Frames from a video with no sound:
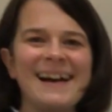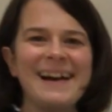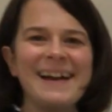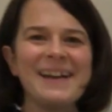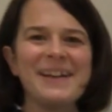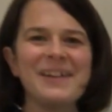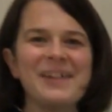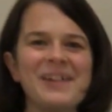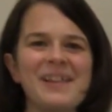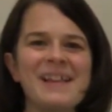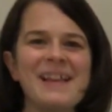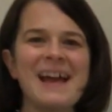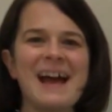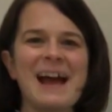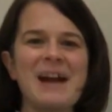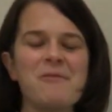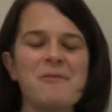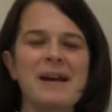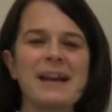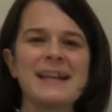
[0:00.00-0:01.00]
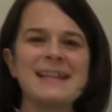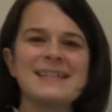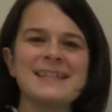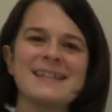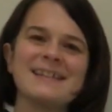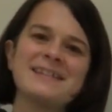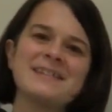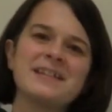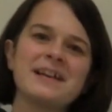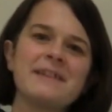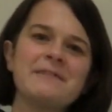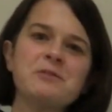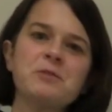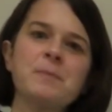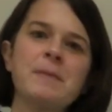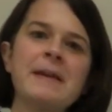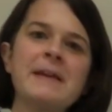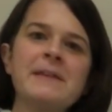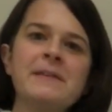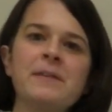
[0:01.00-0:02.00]
Hi all, I wanted to
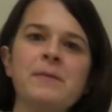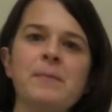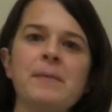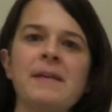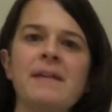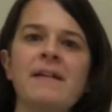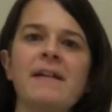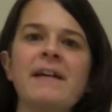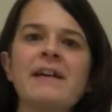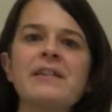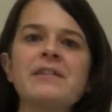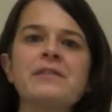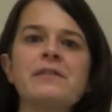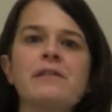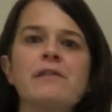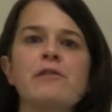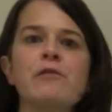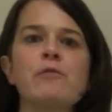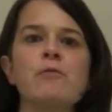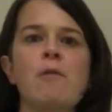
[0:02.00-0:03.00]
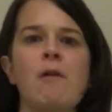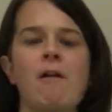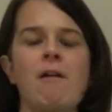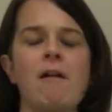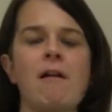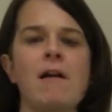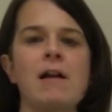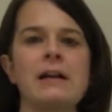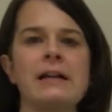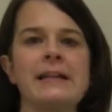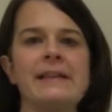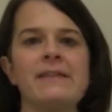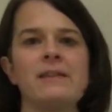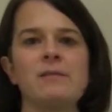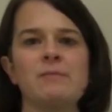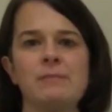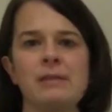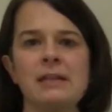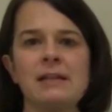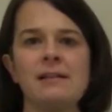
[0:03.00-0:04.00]
touch base because you are in
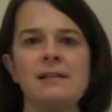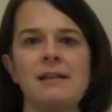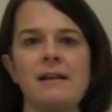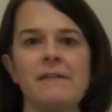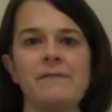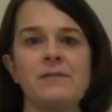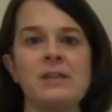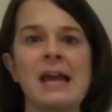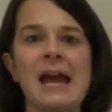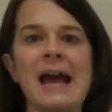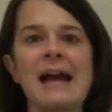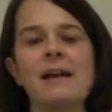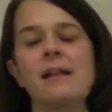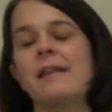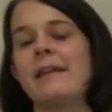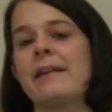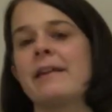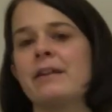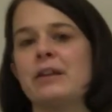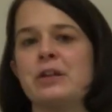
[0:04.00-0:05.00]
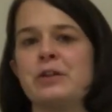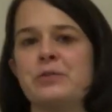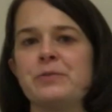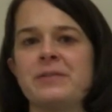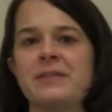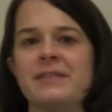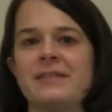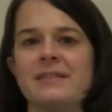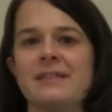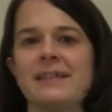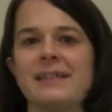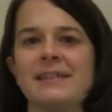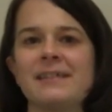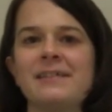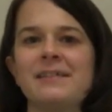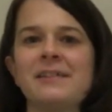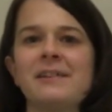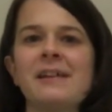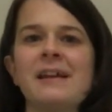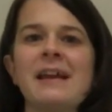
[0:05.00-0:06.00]
the middle of tackling a new
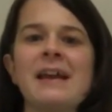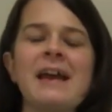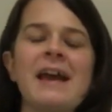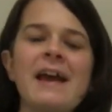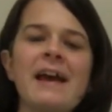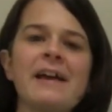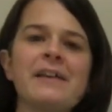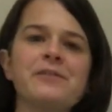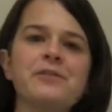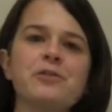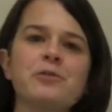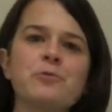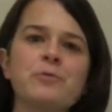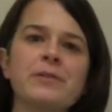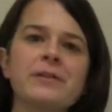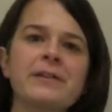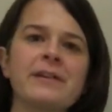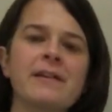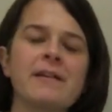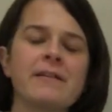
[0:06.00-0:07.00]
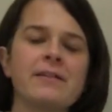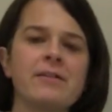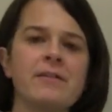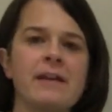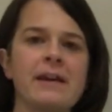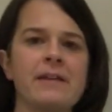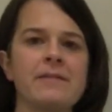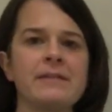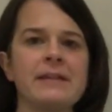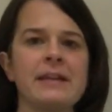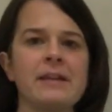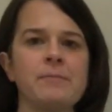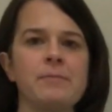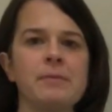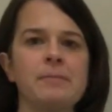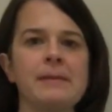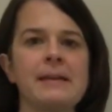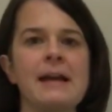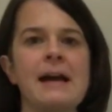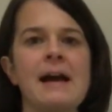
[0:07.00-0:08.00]
skill. As you're working on your annotated
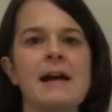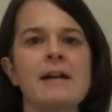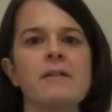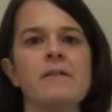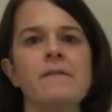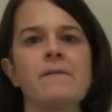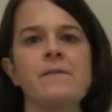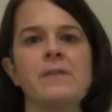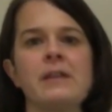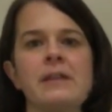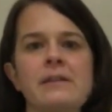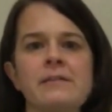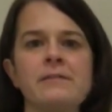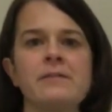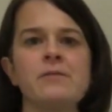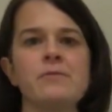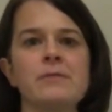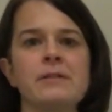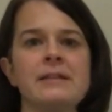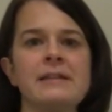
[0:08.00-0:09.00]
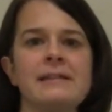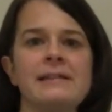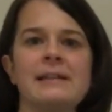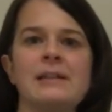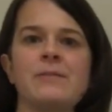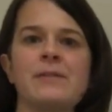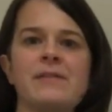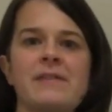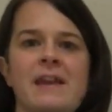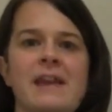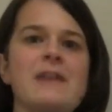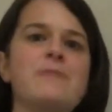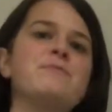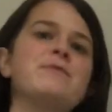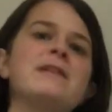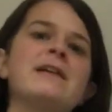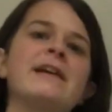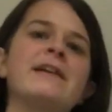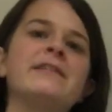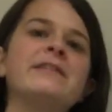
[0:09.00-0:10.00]
bibliographies, you are dealing with
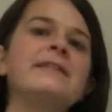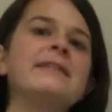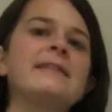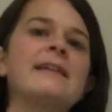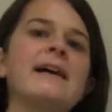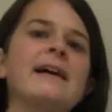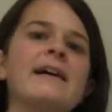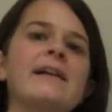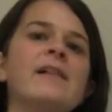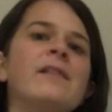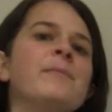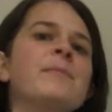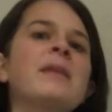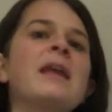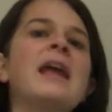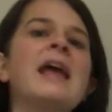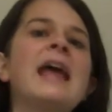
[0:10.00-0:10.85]
APA style,